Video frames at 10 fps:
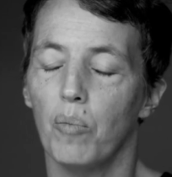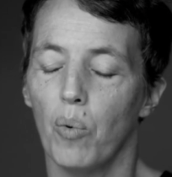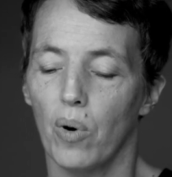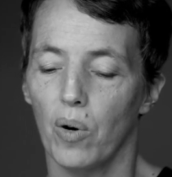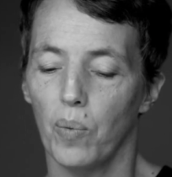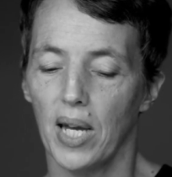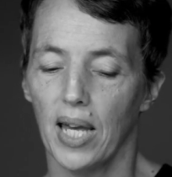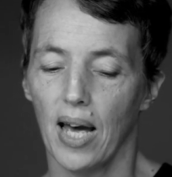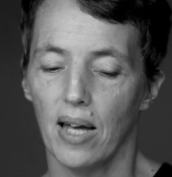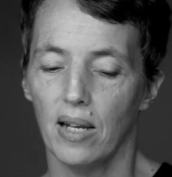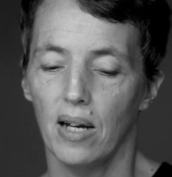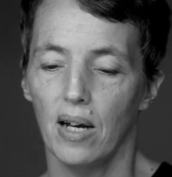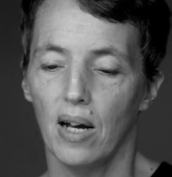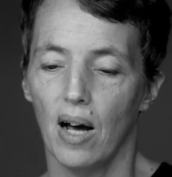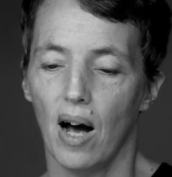the more we can
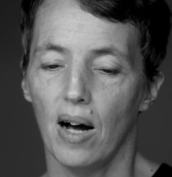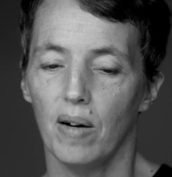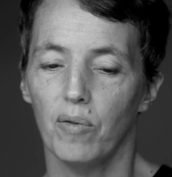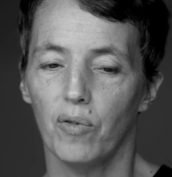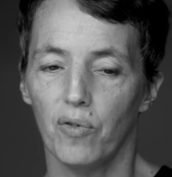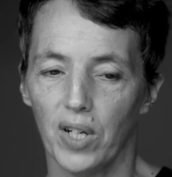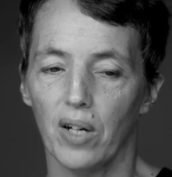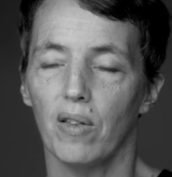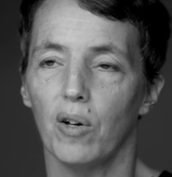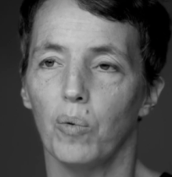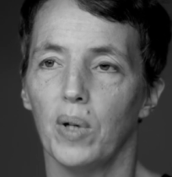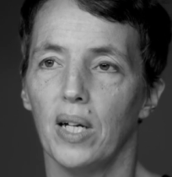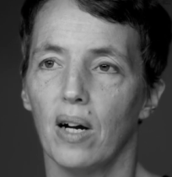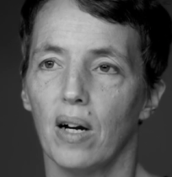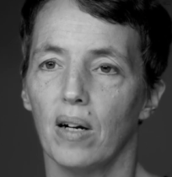um, feel that
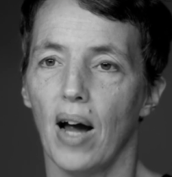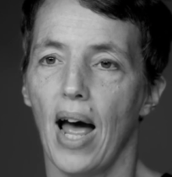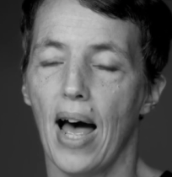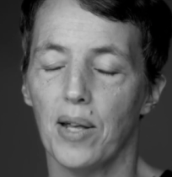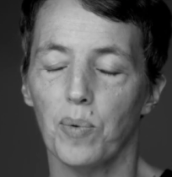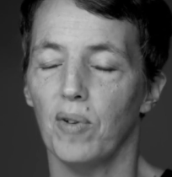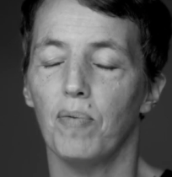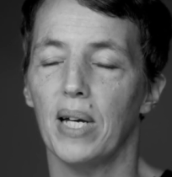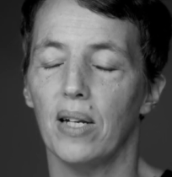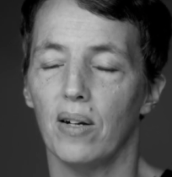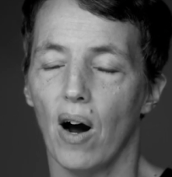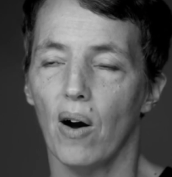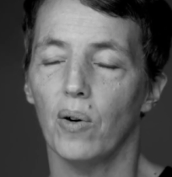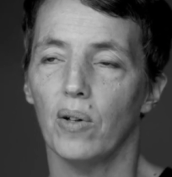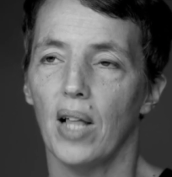we are as we've been our
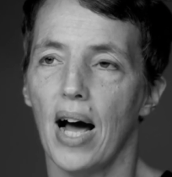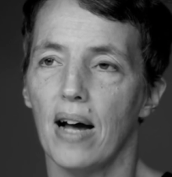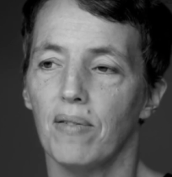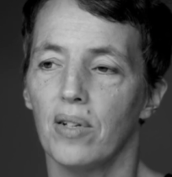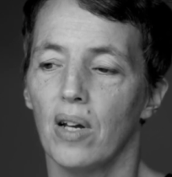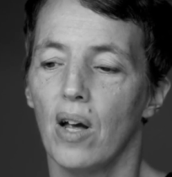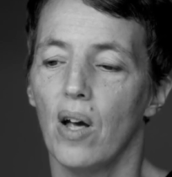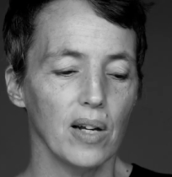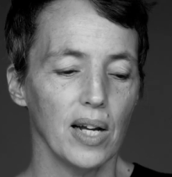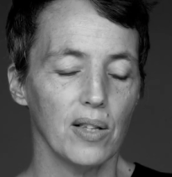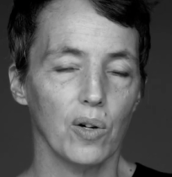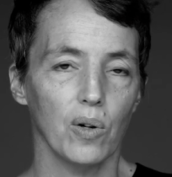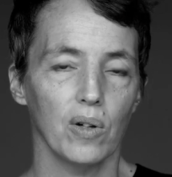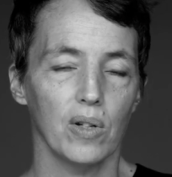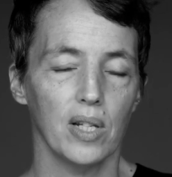whole lives. It's
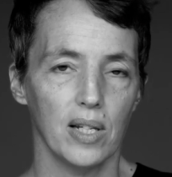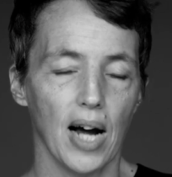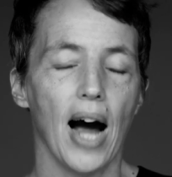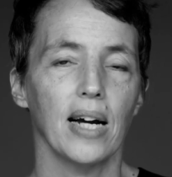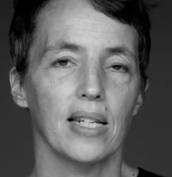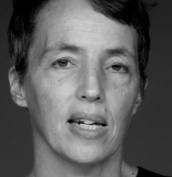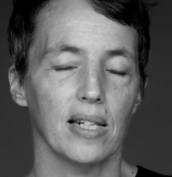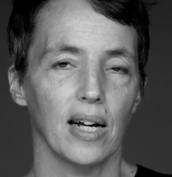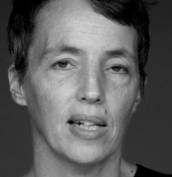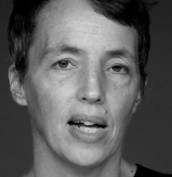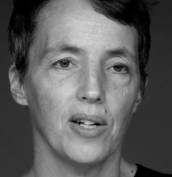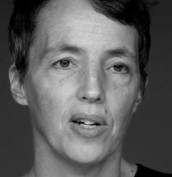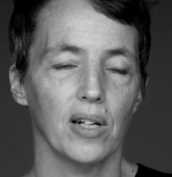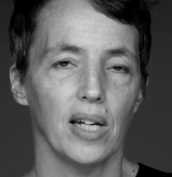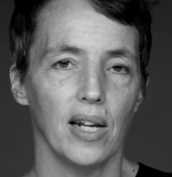toxic
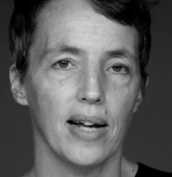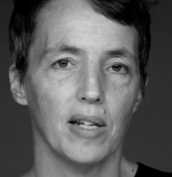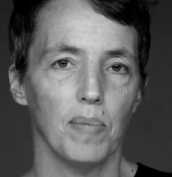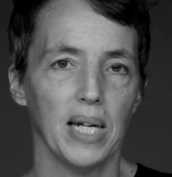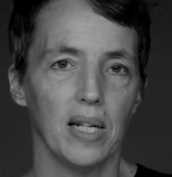psychologically not to be